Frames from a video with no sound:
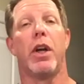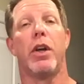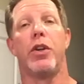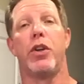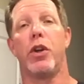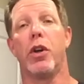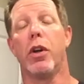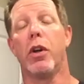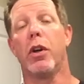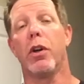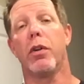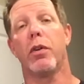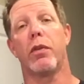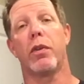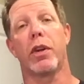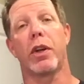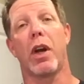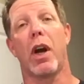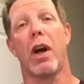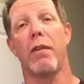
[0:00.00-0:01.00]
your
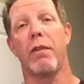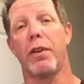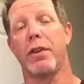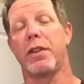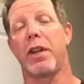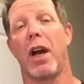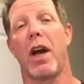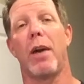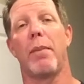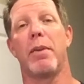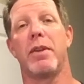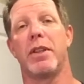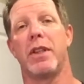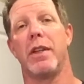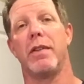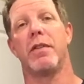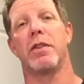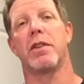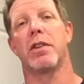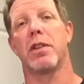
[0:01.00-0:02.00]
recovery time is
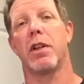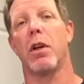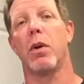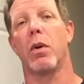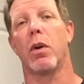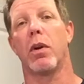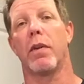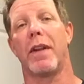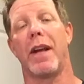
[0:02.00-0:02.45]
even slower.